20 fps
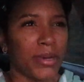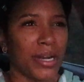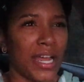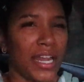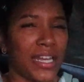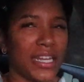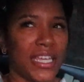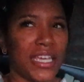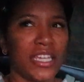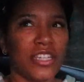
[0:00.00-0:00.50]
But I
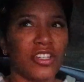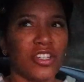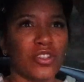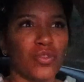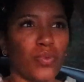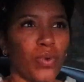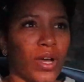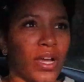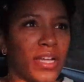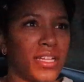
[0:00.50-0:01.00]
did
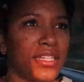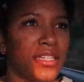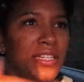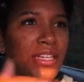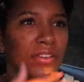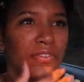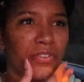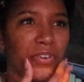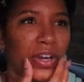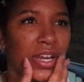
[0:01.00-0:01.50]
just want a
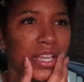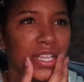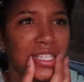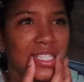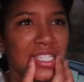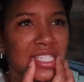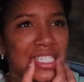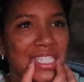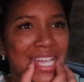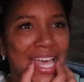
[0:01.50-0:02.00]
different
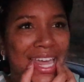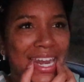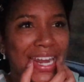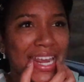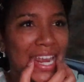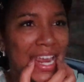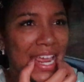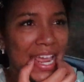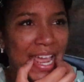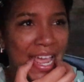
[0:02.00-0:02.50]

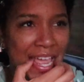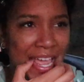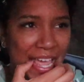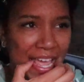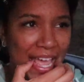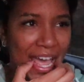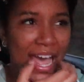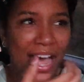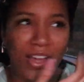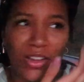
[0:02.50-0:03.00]
setting
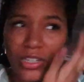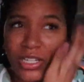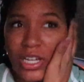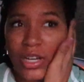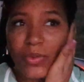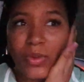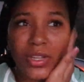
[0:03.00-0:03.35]
I don't know.